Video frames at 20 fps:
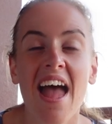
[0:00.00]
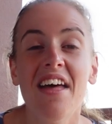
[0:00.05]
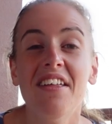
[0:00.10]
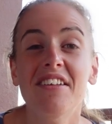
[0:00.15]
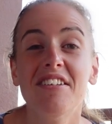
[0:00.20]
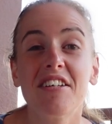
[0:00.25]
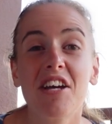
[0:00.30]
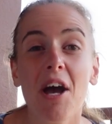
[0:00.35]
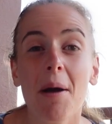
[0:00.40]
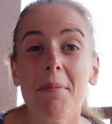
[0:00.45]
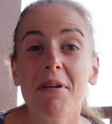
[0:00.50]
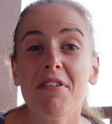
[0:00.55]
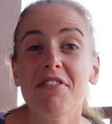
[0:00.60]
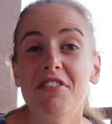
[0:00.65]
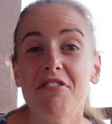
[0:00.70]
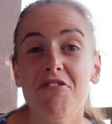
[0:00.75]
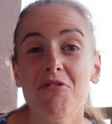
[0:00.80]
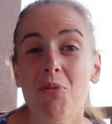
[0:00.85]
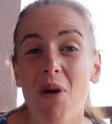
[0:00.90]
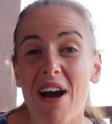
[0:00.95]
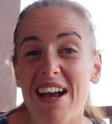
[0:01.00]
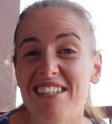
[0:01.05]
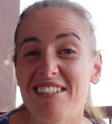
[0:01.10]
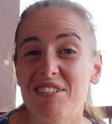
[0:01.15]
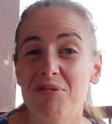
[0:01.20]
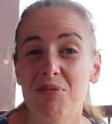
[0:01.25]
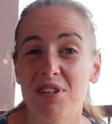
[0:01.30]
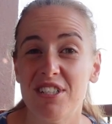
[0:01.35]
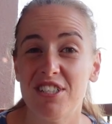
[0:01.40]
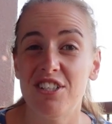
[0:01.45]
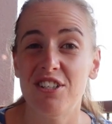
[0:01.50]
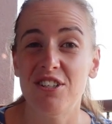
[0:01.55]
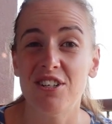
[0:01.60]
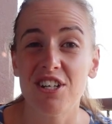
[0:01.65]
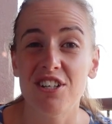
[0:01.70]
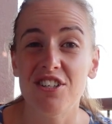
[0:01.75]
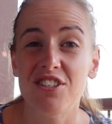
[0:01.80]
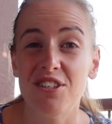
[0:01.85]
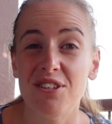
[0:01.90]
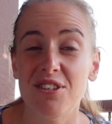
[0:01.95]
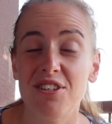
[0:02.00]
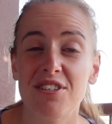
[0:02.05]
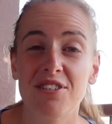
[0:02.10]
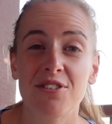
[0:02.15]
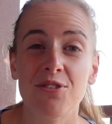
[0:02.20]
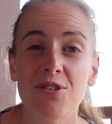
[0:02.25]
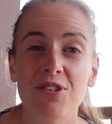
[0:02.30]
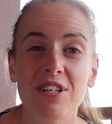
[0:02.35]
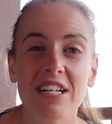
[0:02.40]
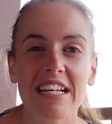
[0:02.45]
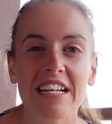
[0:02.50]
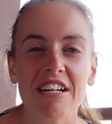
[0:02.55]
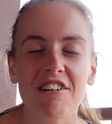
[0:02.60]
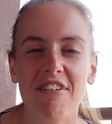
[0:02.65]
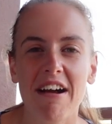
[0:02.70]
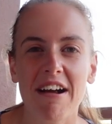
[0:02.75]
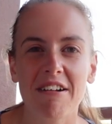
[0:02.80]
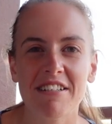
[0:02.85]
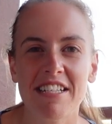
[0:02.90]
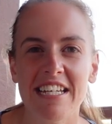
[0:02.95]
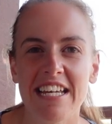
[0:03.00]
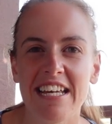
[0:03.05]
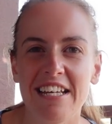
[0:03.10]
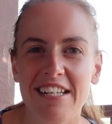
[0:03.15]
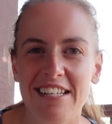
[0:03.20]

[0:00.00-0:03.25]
There's a couple of different ways in which you can do the snorkeling around here.